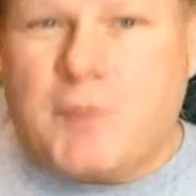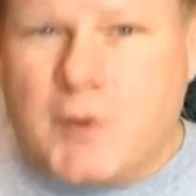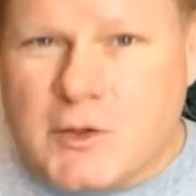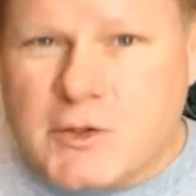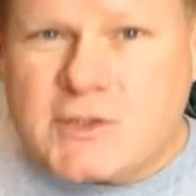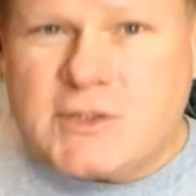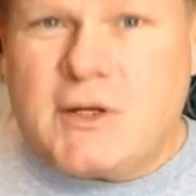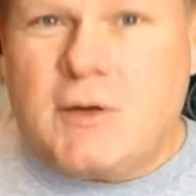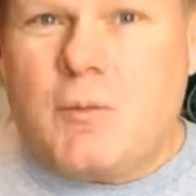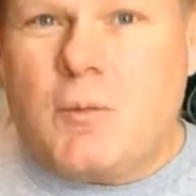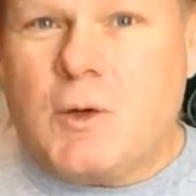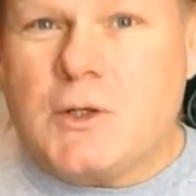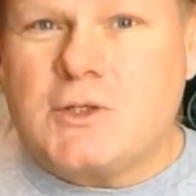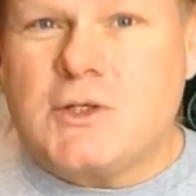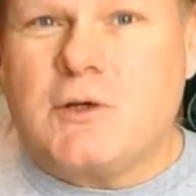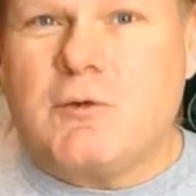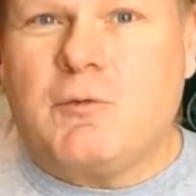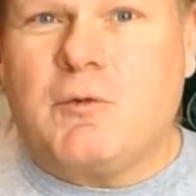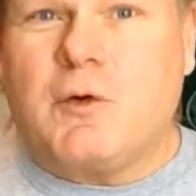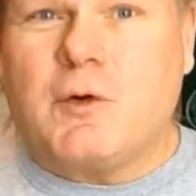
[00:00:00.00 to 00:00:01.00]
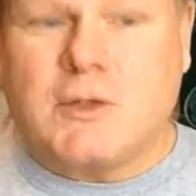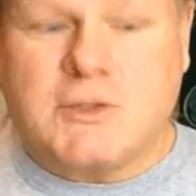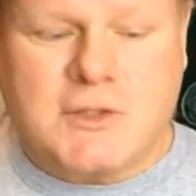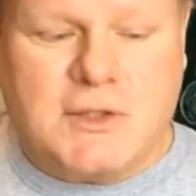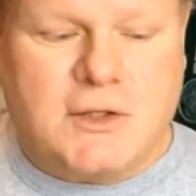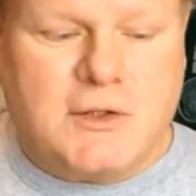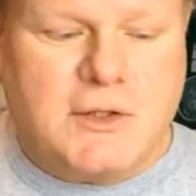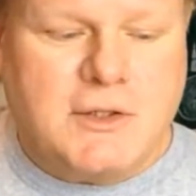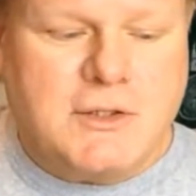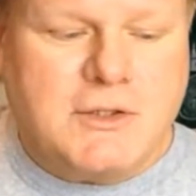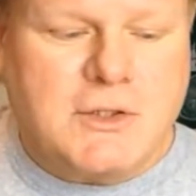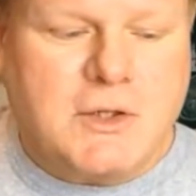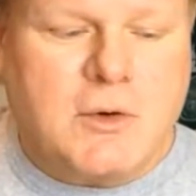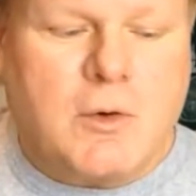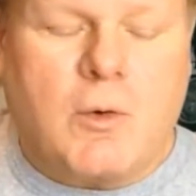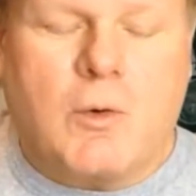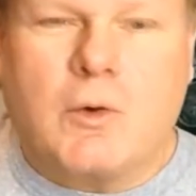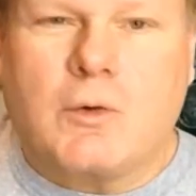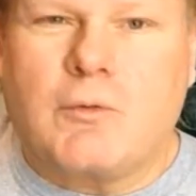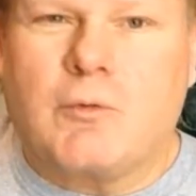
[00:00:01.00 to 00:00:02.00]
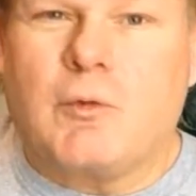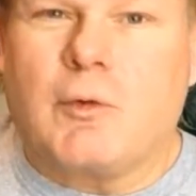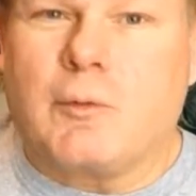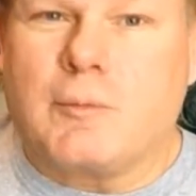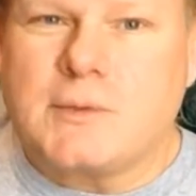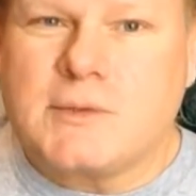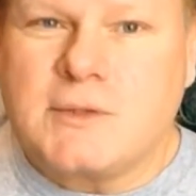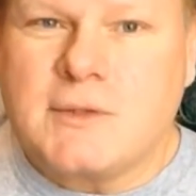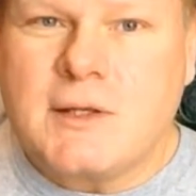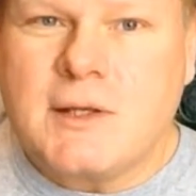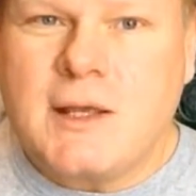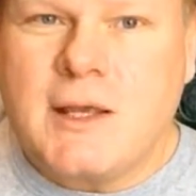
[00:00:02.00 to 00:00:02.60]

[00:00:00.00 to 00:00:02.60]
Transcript: First, I want you to focus on these chord forms.